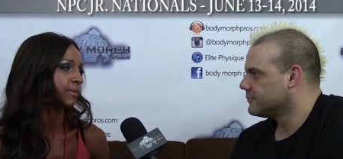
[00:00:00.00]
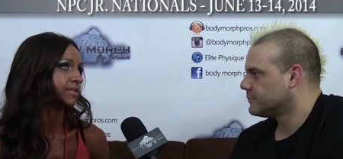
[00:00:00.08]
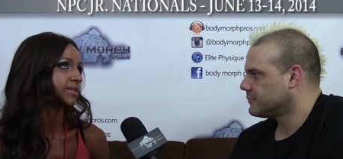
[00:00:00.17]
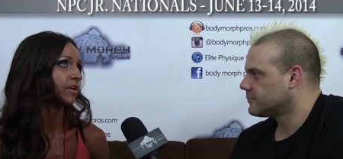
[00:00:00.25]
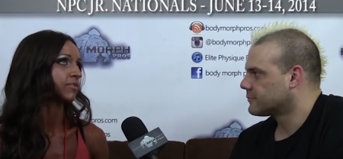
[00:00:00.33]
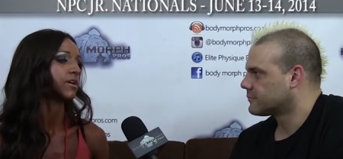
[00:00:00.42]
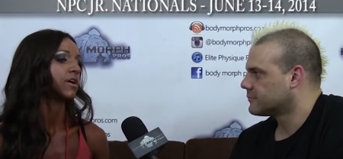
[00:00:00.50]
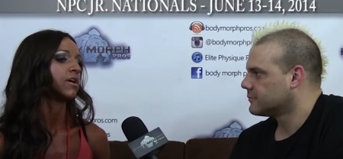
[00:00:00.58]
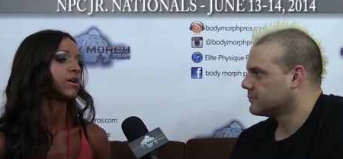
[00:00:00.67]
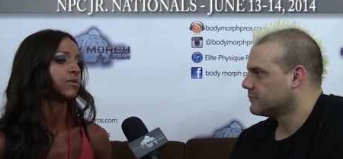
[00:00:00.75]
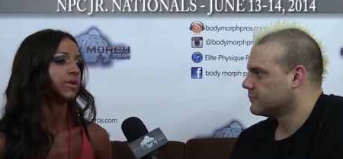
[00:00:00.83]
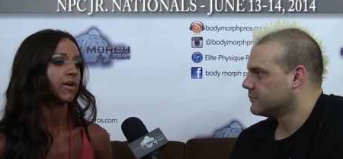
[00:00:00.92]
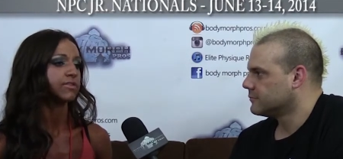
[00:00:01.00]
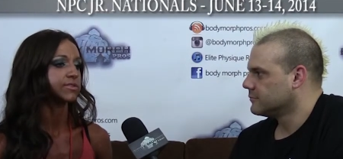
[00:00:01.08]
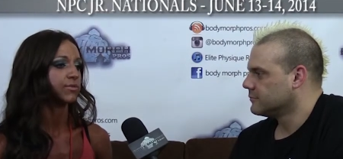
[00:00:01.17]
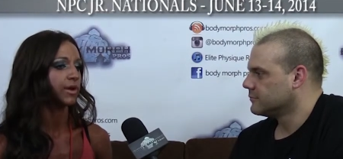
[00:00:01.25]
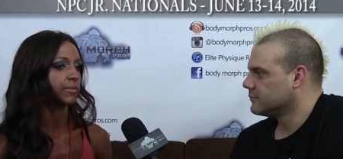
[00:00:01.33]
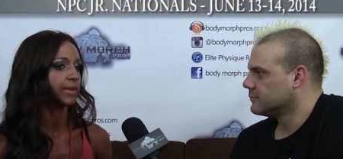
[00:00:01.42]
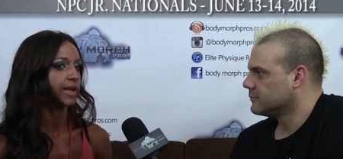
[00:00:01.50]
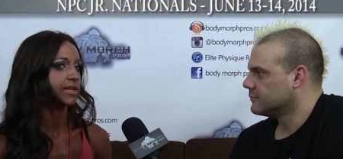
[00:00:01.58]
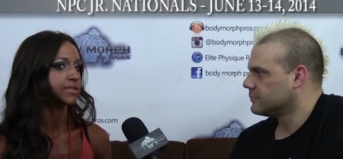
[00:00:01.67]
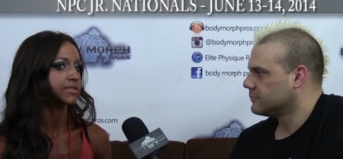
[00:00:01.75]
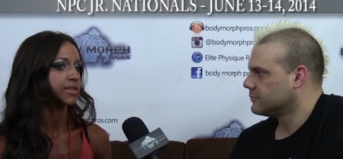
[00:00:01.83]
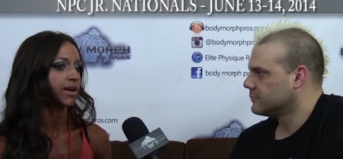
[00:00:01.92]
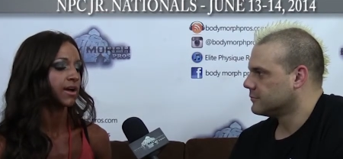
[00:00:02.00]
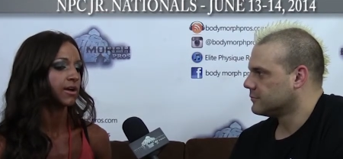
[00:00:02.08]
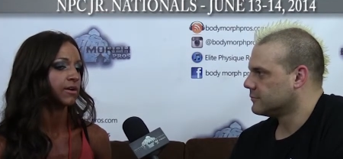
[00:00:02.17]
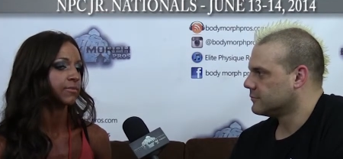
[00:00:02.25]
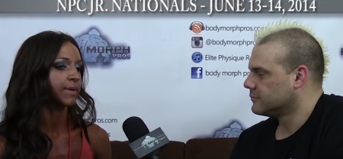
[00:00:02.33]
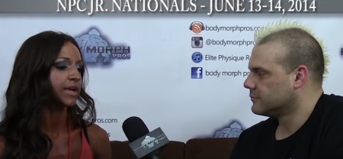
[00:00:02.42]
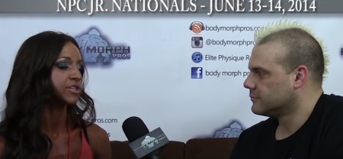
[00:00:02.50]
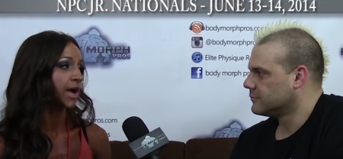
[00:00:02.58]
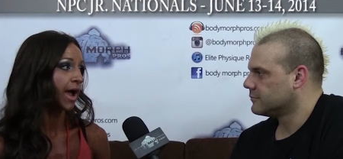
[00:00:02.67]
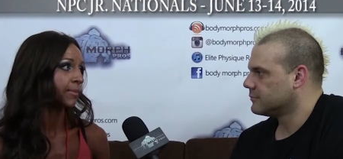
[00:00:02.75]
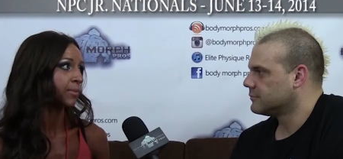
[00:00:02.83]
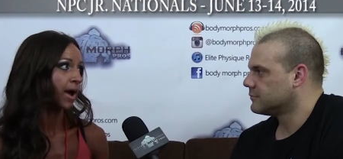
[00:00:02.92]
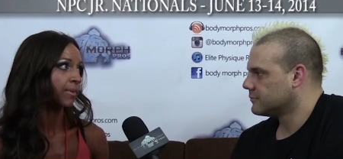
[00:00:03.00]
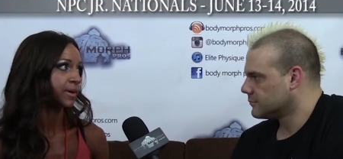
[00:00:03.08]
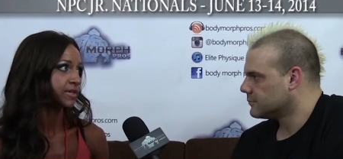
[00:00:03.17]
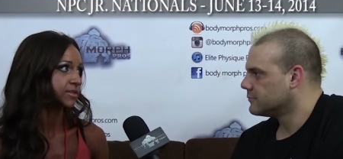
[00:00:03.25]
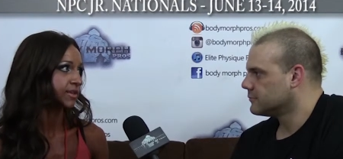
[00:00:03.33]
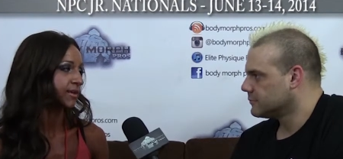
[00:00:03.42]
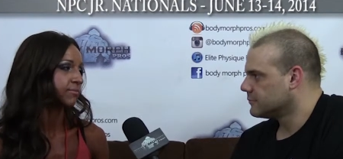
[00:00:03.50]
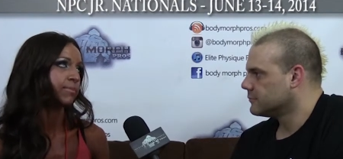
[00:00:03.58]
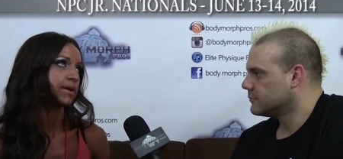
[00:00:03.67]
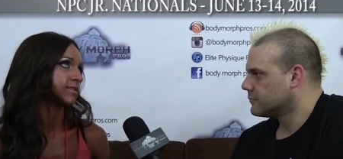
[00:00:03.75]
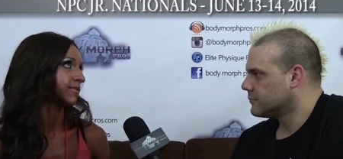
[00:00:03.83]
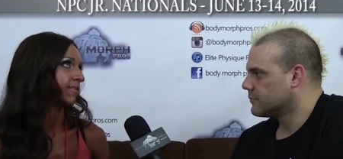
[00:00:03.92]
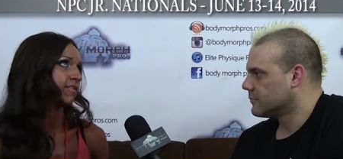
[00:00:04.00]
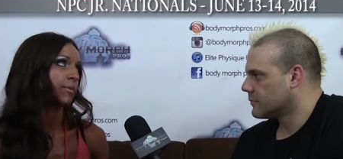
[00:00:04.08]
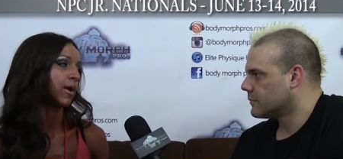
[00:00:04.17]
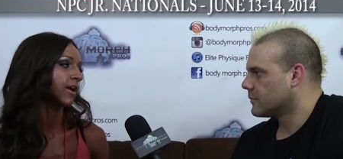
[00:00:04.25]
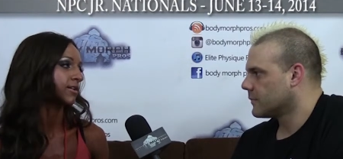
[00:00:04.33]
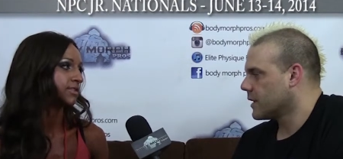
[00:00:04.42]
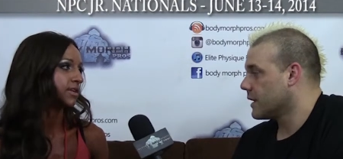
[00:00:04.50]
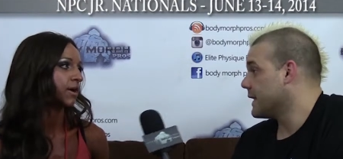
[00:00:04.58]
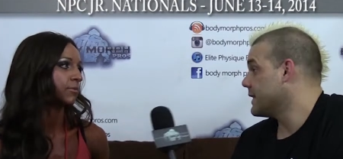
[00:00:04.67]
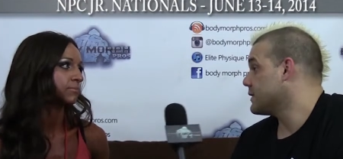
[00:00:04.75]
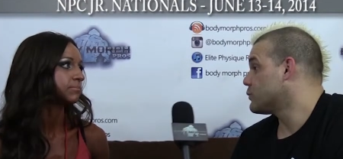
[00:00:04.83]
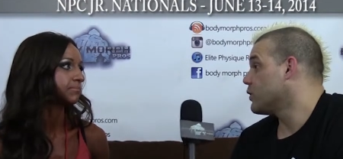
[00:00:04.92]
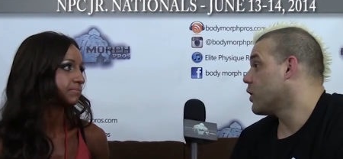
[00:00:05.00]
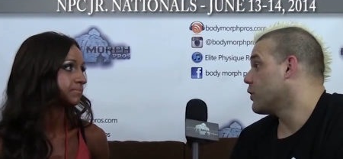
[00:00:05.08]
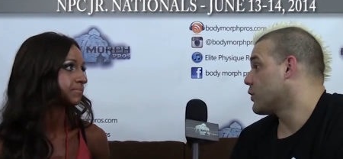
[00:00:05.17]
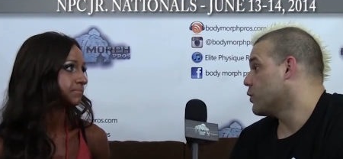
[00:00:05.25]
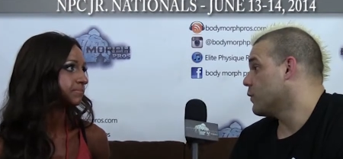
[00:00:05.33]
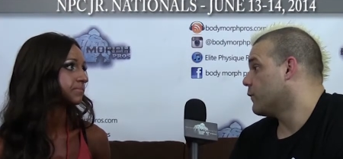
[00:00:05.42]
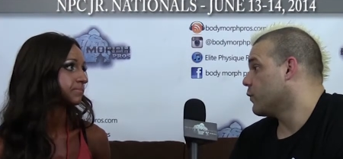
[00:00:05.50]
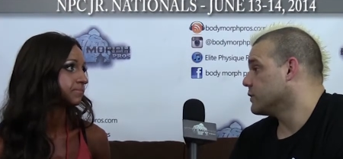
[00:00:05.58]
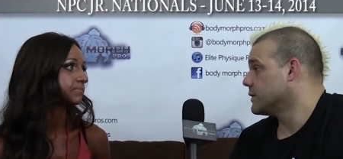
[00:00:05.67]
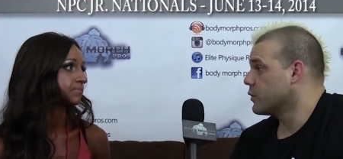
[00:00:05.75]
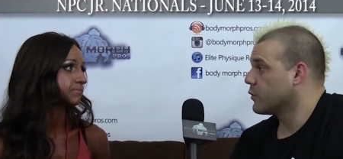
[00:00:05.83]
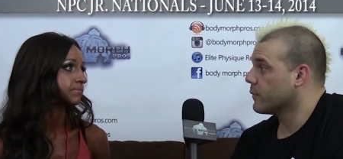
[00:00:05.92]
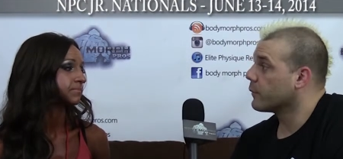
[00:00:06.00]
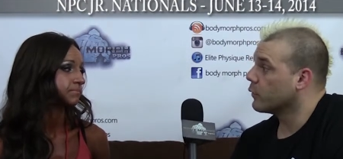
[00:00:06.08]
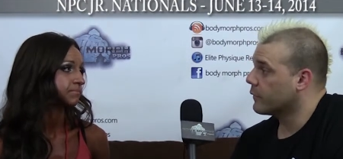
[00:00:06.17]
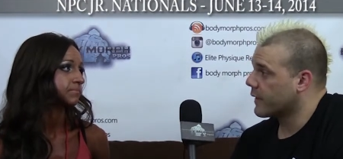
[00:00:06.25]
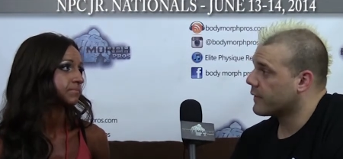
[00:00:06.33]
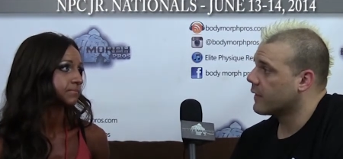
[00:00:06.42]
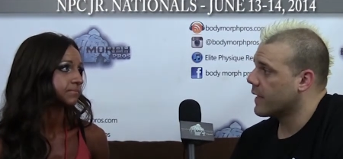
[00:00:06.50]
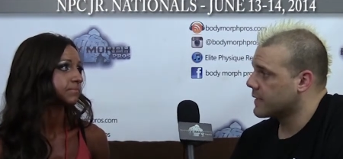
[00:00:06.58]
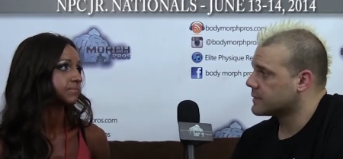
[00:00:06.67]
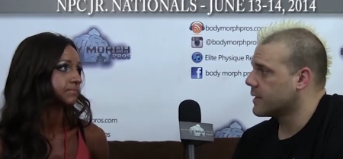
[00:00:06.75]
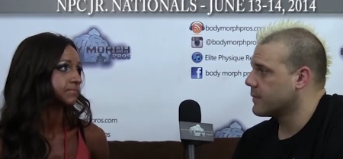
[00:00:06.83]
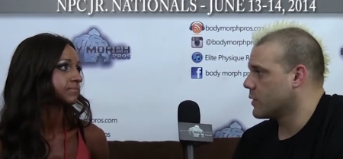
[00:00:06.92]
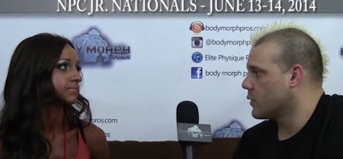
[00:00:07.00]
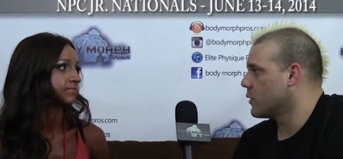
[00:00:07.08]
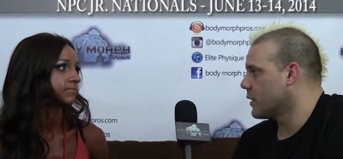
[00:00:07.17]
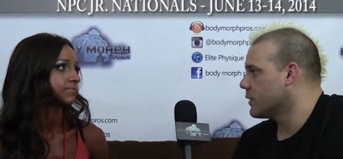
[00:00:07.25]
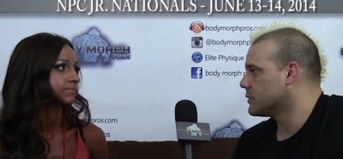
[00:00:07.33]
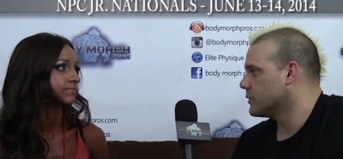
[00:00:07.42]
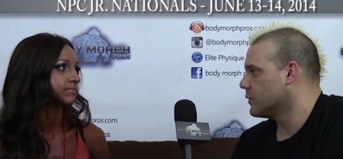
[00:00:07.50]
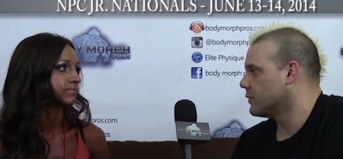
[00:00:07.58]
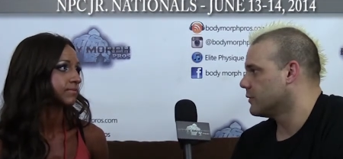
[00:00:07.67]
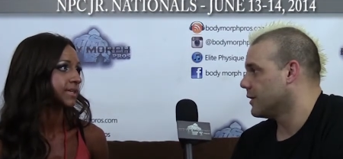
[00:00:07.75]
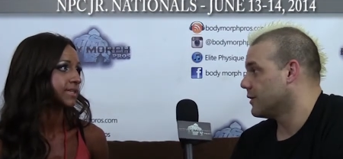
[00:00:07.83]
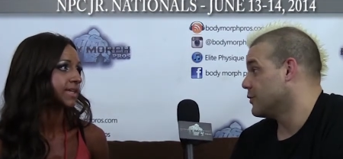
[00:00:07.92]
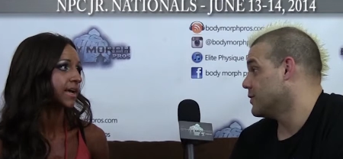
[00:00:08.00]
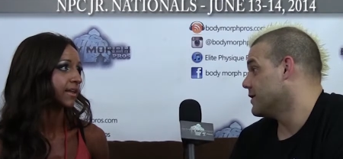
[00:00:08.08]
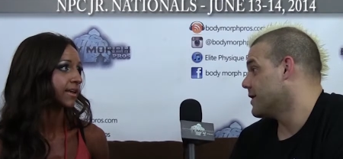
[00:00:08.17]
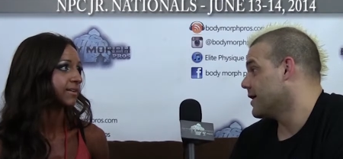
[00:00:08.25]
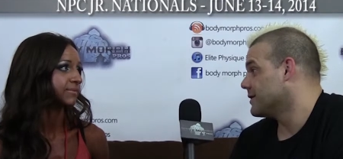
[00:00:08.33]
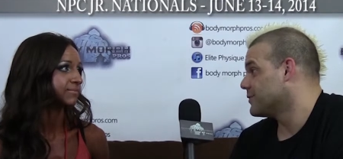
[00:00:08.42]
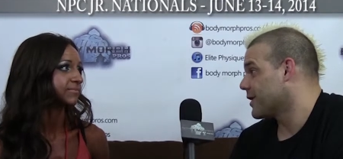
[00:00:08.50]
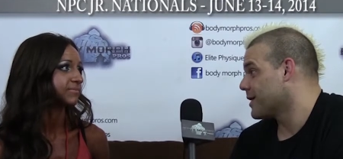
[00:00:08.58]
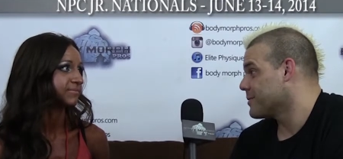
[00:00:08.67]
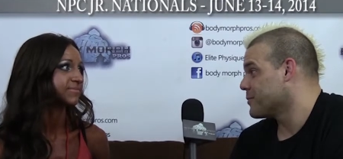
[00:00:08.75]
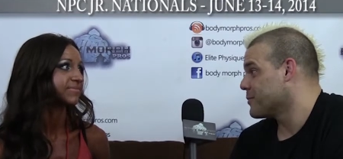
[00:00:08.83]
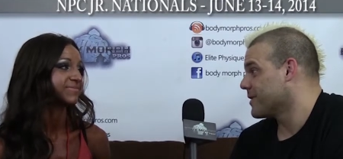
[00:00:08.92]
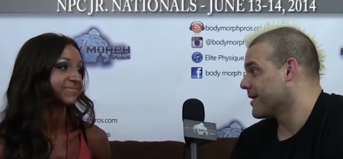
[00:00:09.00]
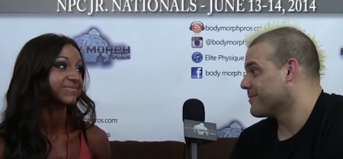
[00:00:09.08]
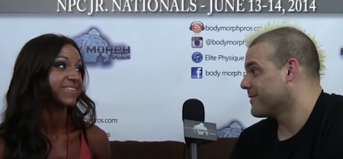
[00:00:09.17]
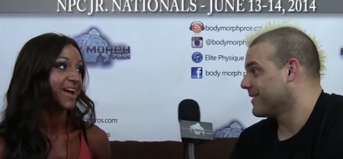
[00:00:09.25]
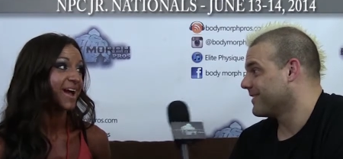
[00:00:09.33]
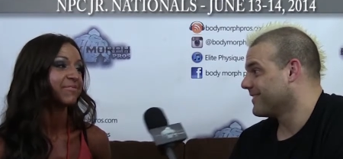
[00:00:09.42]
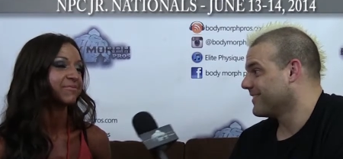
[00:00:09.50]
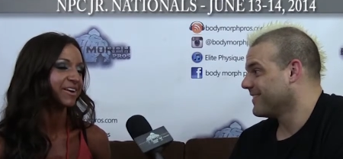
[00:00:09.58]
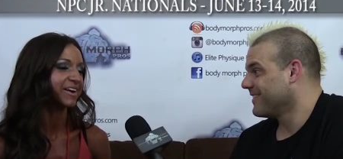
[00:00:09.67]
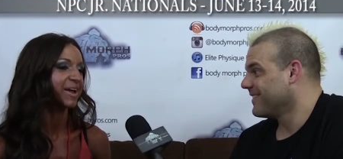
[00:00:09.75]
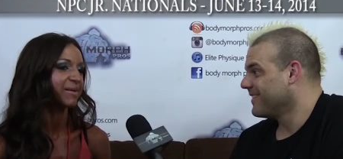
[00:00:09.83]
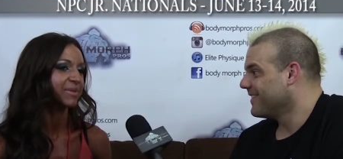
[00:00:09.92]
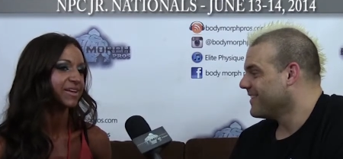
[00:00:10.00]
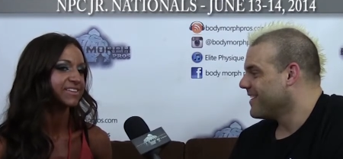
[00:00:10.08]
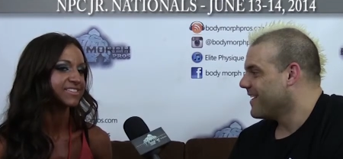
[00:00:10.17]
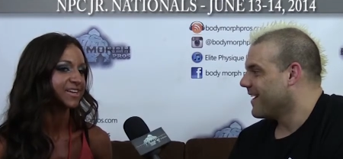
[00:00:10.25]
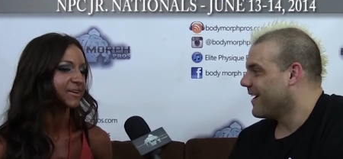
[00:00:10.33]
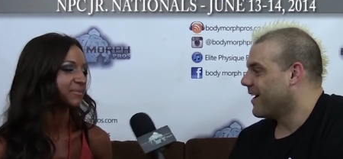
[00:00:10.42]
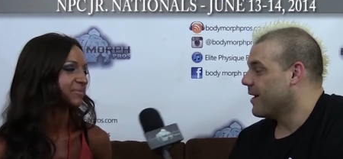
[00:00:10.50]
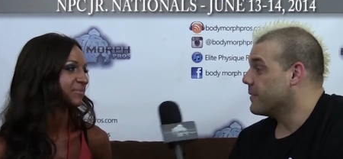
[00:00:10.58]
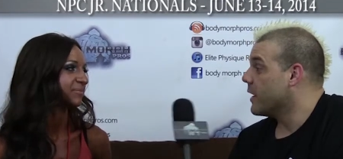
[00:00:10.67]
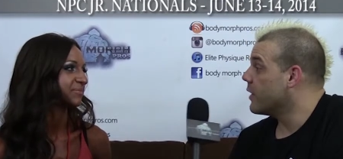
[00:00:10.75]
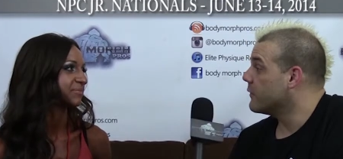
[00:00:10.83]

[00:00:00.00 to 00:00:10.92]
Speaker 1: myself regardless of what I place, the package I brought personally, best I've ever brought. So. I mean, that's
Speaker 2: really all you can hope for is that you're improving on the last time that you were here. So, and exactly. you did that, so you got to be pretty happy.
Speaker 1: I'm very happy. So. Um,
Speaker 2: now,